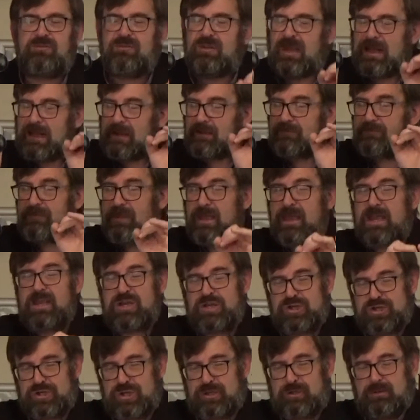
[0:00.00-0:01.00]

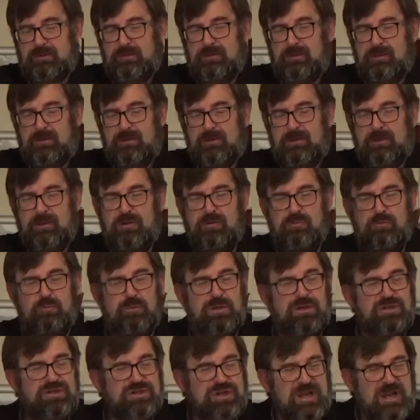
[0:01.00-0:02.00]
salvation
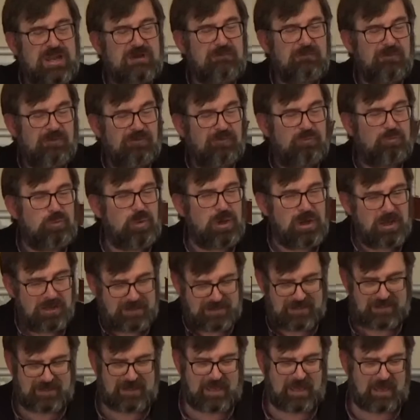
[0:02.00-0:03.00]
which he was
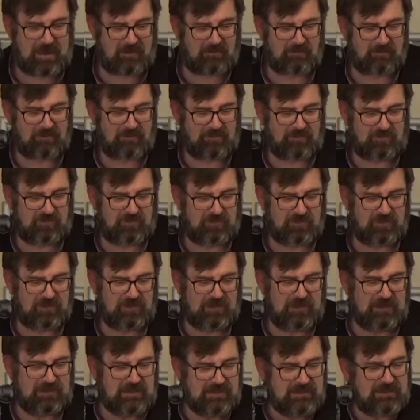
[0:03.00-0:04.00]
working out.
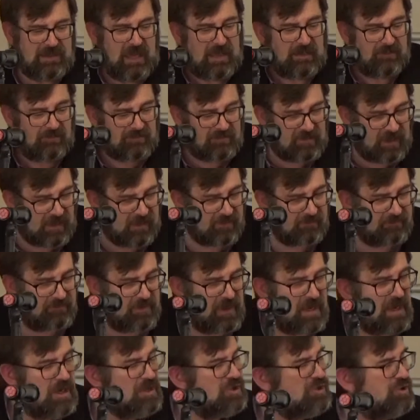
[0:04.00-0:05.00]
That
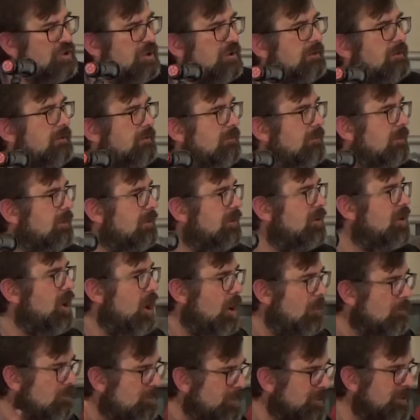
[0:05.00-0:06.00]
salvation,
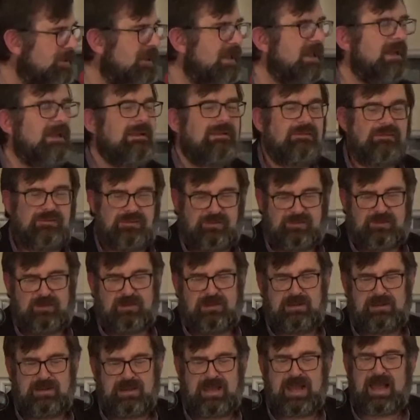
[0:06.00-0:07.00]
complete
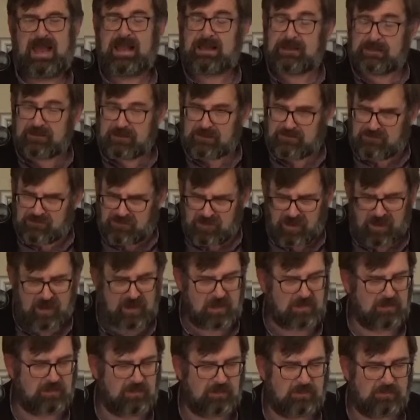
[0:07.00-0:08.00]
and
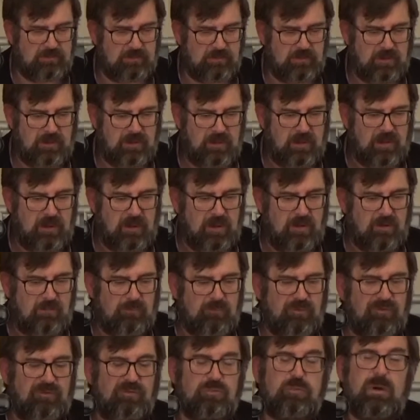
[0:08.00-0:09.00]
eternal,
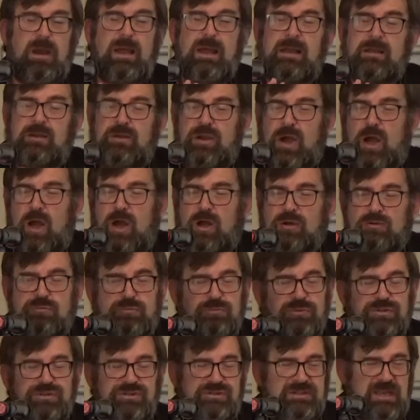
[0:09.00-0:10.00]
was where God
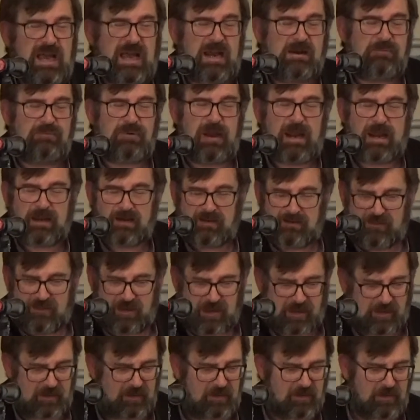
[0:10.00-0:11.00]
was
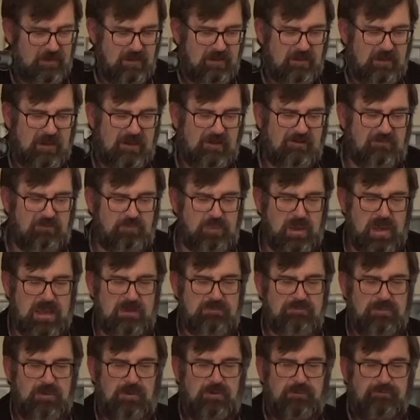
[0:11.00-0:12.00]
directing his
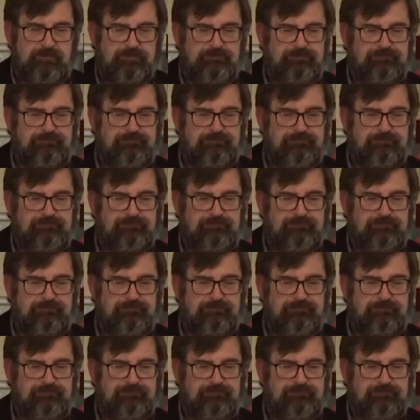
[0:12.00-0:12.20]
people.